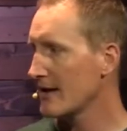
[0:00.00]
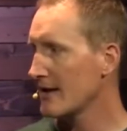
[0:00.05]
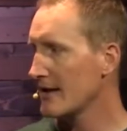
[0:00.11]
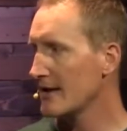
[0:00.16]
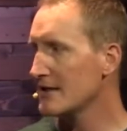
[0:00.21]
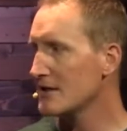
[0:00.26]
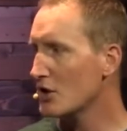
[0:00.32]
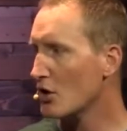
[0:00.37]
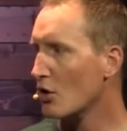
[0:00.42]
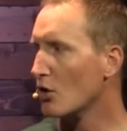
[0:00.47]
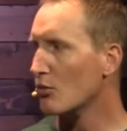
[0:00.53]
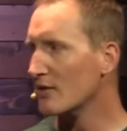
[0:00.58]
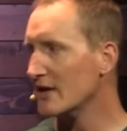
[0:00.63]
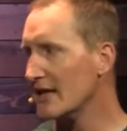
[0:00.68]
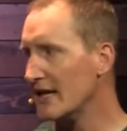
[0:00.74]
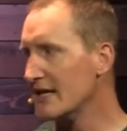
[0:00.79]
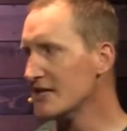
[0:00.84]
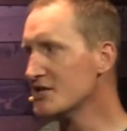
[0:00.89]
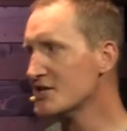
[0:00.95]
In your
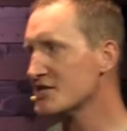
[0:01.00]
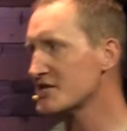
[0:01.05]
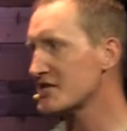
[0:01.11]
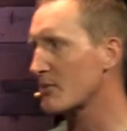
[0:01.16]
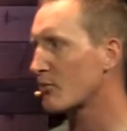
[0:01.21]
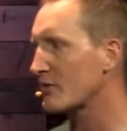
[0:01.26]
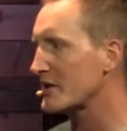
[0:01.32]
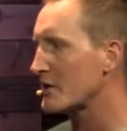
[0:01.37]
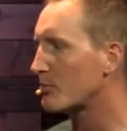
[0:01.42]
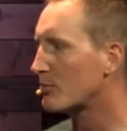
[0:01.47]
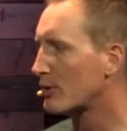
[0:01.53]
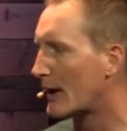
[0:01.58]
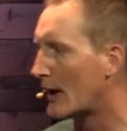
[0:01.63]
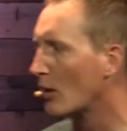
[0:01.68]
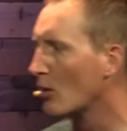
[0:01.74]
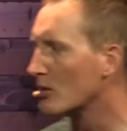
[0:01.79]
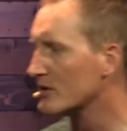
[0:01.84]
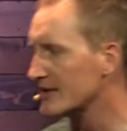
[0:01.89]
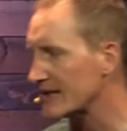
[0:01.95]
relationship, when you
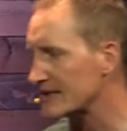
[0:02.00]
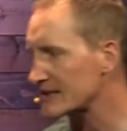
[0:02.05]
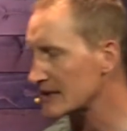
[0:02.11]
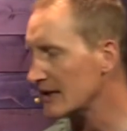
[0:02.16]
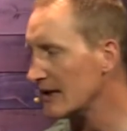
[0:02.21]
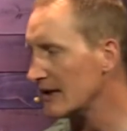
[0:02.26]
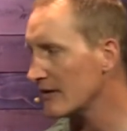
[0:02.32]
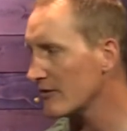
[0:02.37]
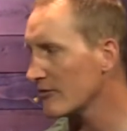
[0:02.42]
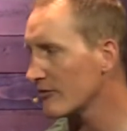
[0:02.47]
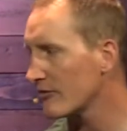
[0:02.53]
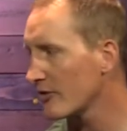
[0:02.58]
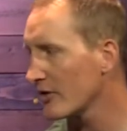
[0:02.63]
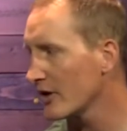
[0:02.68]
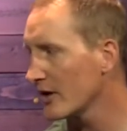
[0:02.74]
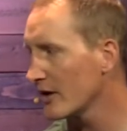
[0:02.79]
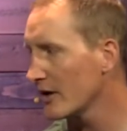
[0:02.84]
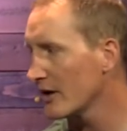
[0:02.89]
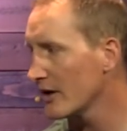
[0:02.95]
prioritize love,
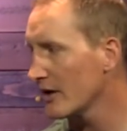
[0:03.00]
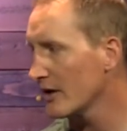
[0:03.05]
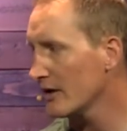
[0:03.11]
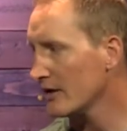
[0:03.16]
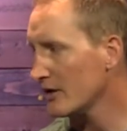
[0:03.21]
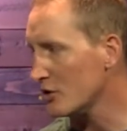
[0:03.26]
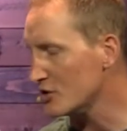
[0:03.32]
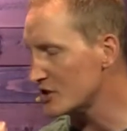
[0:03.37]
you